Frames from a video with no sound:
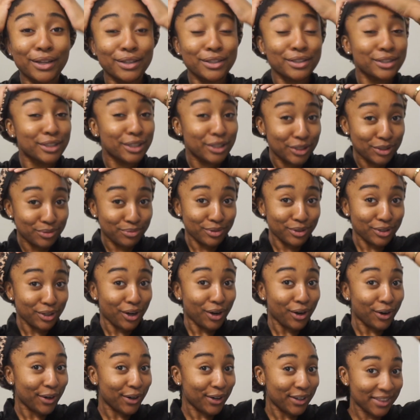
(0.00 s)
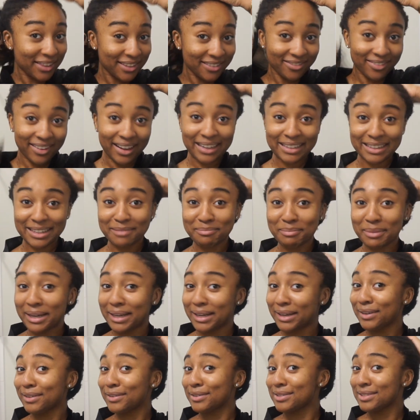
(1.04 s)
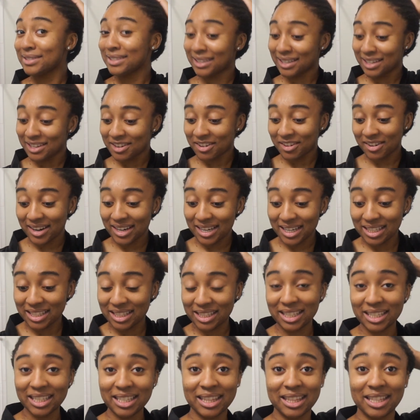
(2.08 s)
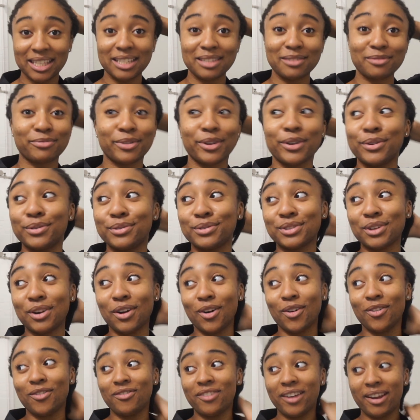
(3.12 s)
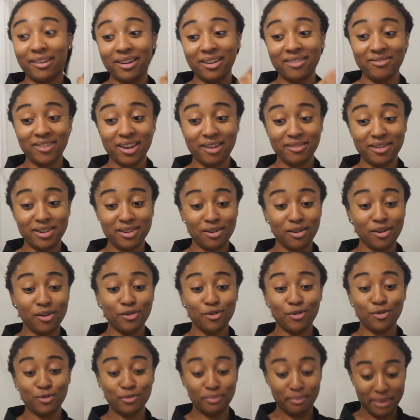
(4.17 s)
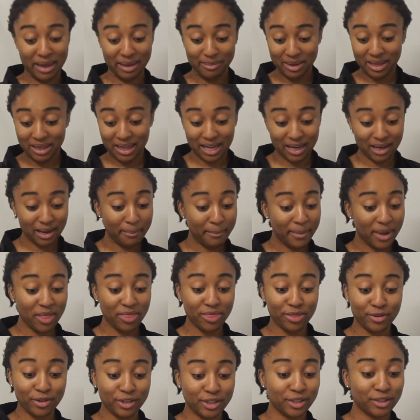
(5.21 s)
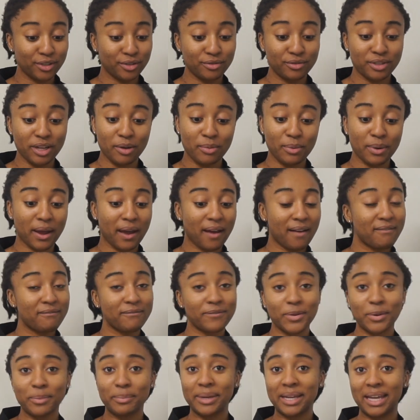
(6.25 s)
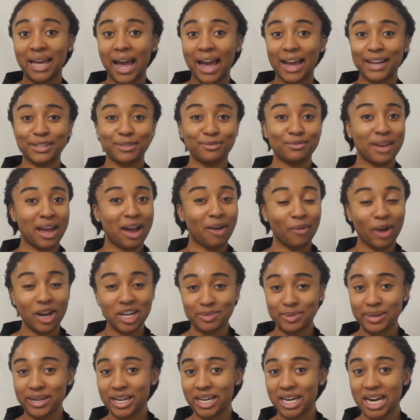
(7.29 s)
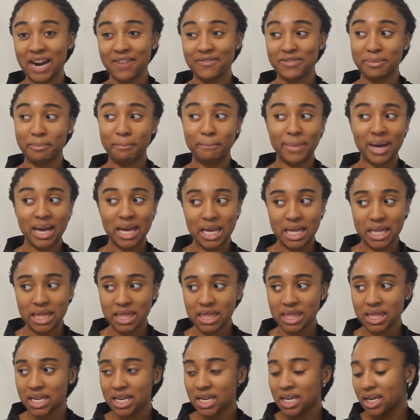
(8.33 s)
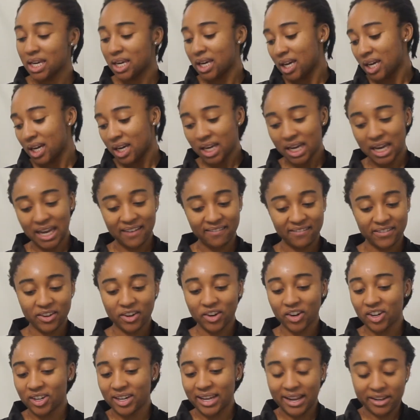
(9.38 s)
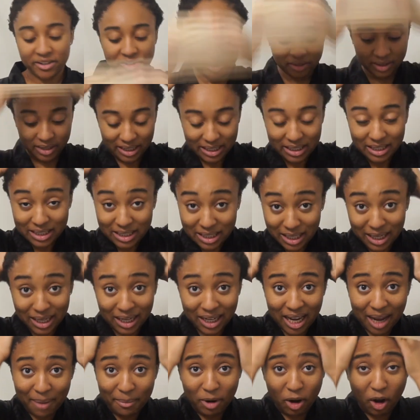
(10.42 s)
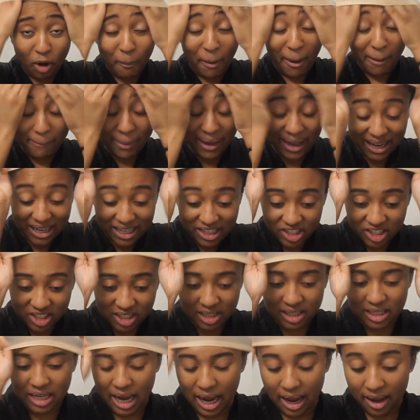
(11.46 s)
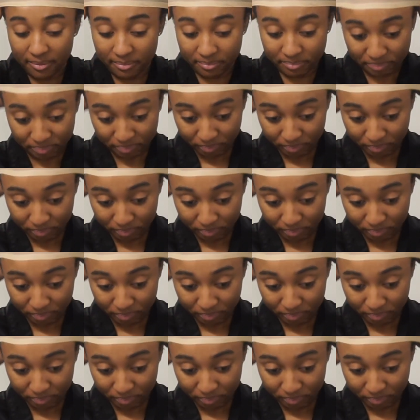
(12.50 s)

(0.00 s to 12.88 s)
Disregard the fact that my hair is looking crazy. These rows are very, very old, maybe like a month or two. Don't come for me. I do not wash my hair every month. If you're a naturalista coming on my page, stop.